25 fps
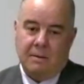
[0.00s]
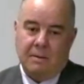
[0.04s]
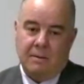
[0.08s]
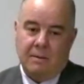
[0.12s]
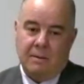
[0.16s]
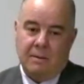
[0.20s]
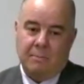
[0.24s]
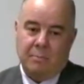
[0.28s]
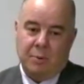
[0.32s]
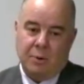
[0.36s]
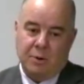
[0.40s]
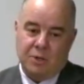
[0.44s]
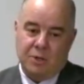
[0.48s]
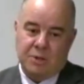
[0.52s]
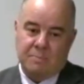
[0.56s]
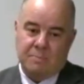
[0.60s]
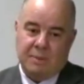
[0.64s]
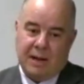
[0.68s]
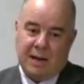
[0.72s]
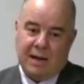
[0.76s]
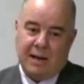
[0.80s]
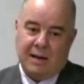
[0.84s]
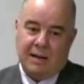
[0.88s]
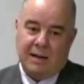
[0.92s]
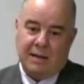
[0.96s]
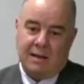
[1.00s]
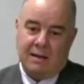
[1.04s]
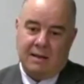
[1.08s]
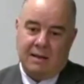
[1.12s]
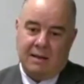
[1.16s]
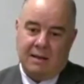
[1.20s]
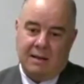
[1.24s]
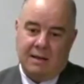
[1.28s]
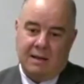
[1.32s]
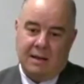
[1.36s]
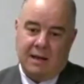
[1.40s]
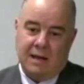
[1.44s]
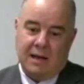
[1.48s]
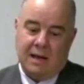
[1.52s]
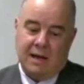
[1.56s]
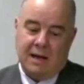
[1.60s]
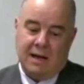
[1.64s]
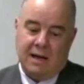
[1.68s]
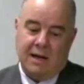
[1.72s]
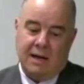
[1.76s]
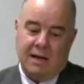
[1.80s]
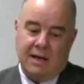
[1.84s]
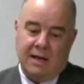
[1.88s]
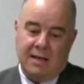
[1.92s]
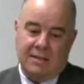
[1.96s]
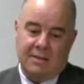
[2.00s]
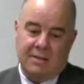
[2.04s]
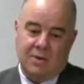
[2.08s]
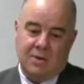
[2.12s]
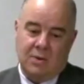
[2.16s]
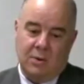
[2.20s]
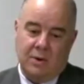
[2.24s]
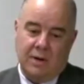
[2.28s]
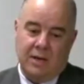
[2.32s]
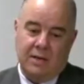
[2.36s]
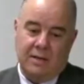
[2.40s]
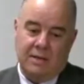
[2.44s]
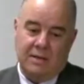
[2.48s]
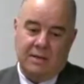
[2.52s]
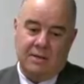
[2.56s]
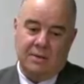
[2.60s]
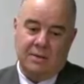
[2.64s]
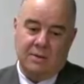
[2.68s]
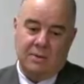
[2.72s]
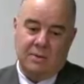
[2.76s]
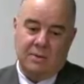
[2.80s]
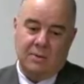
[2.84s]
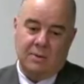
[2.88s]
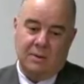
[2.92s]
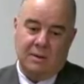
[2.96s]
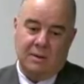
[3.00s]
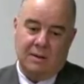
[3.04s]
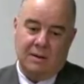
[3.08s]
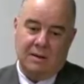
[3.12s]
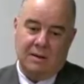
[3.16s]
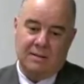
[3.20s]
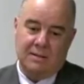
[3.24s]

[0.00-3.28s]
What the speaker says: the pushback is going to